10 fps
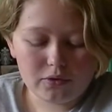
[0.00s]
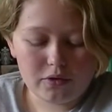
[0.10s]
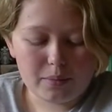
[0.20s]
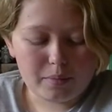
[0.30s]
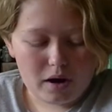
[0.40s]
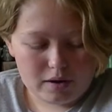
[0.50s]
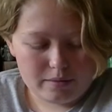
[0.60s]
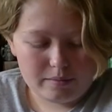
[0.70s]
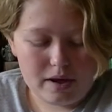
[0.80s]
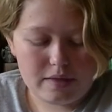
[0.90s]
to the
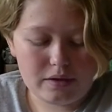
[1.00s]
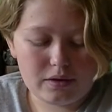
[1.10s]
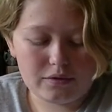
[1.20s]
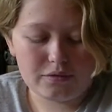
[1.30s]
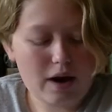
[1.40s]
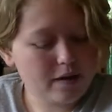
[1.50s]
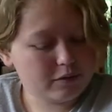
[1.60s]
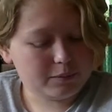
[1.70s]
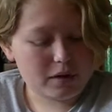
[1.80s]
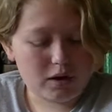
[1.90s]
bottom and the Nerf
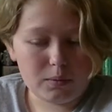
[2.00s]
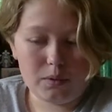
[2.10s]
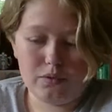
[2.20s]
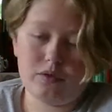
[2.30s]
rival ball will